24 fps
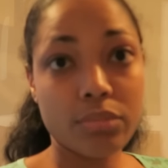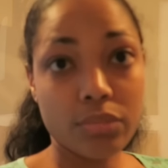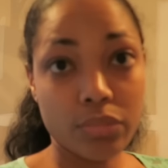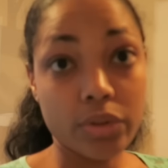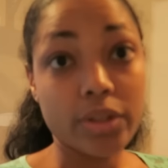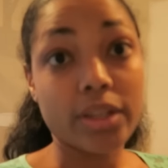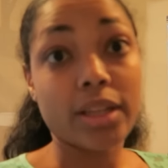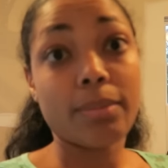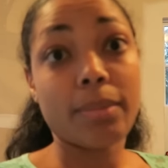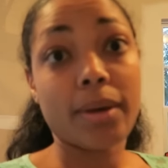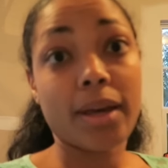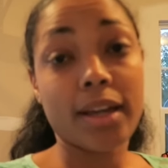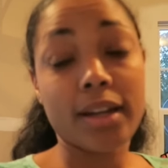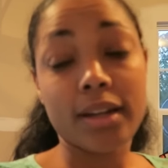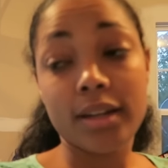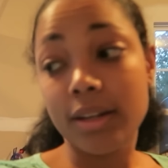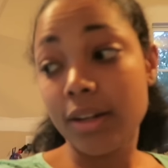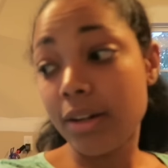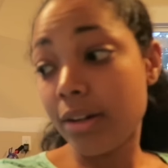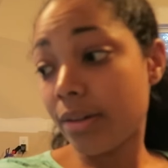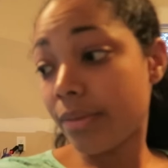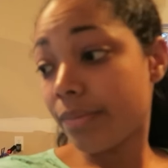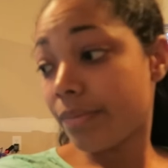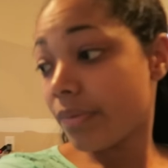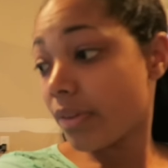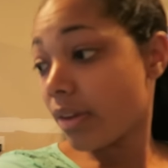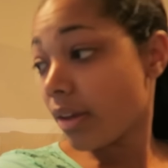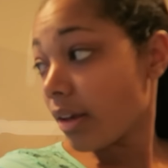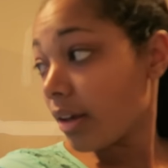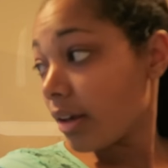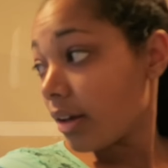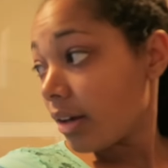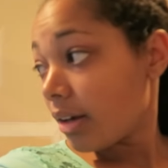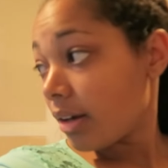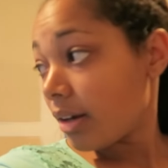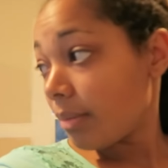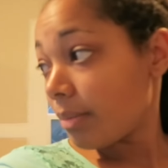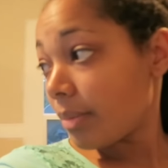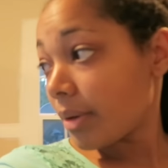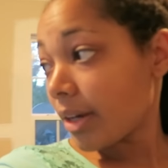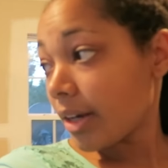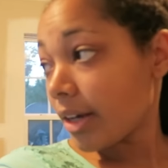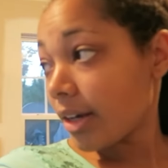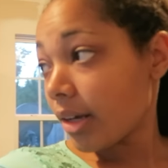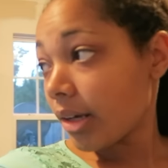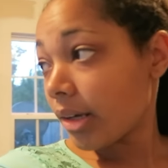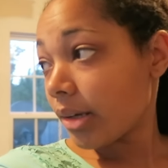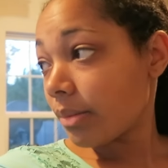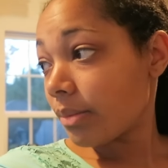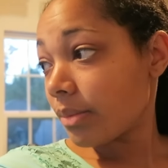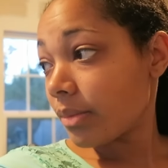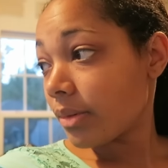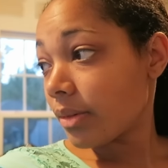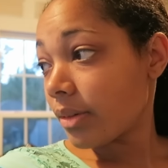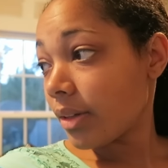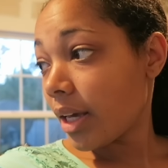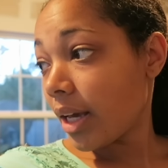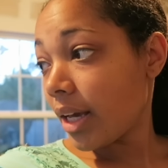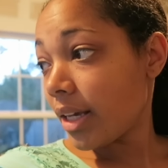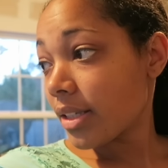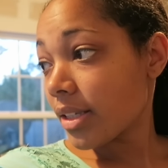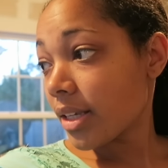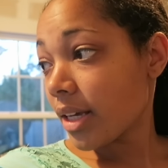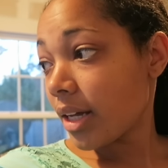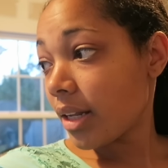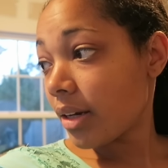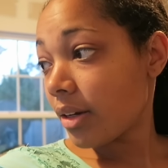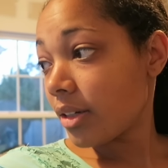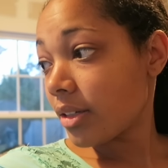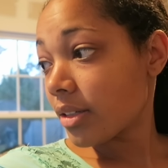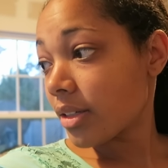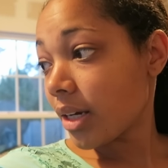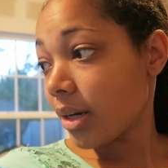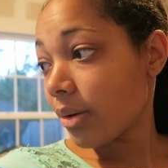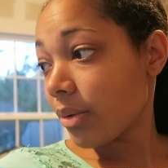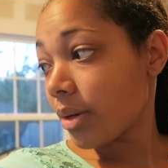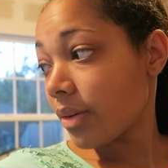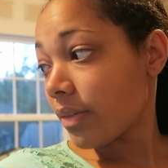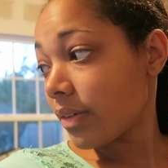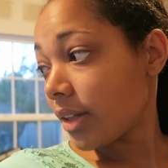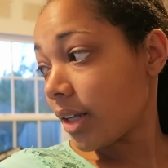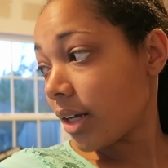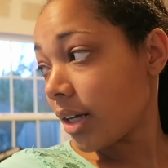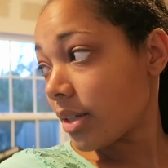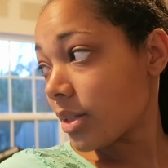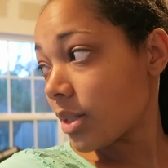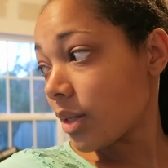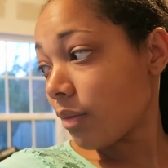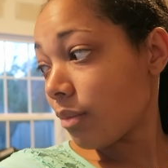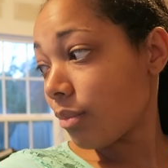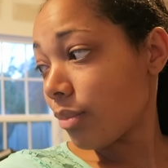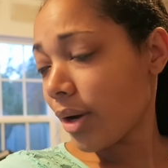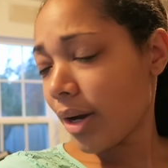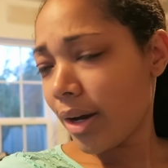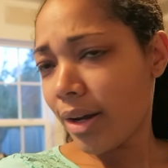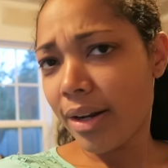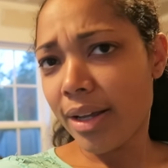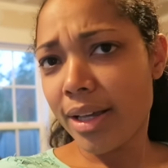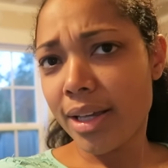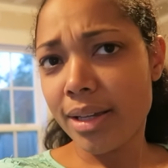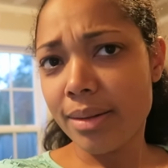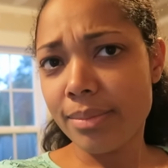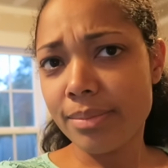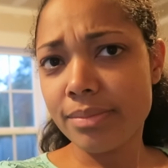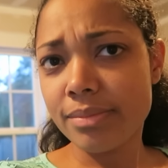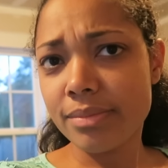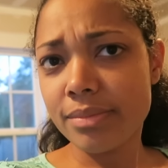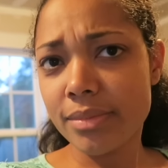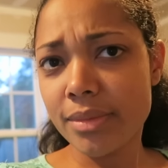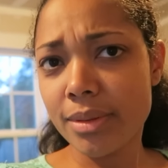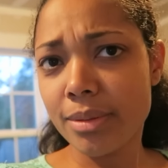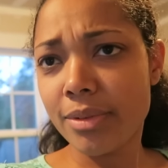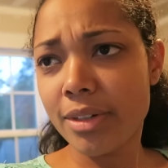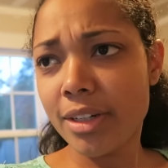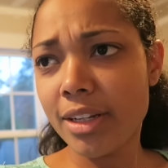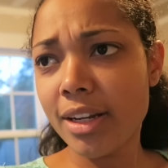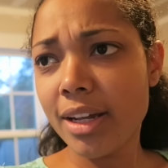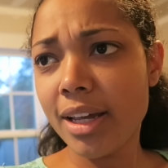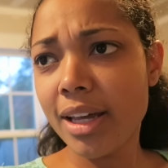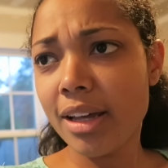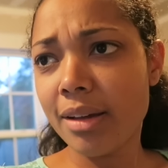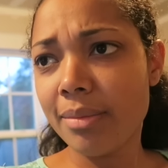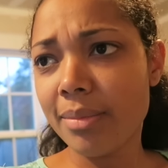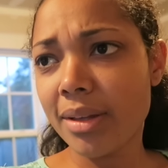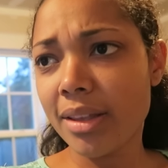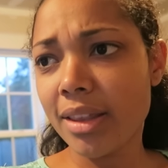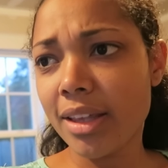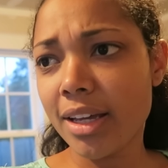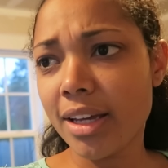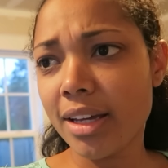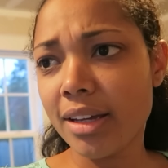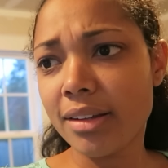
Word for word: really bad in here. But yeah, he's got rid of a lot of stuff. I'm proud of him. I really am. I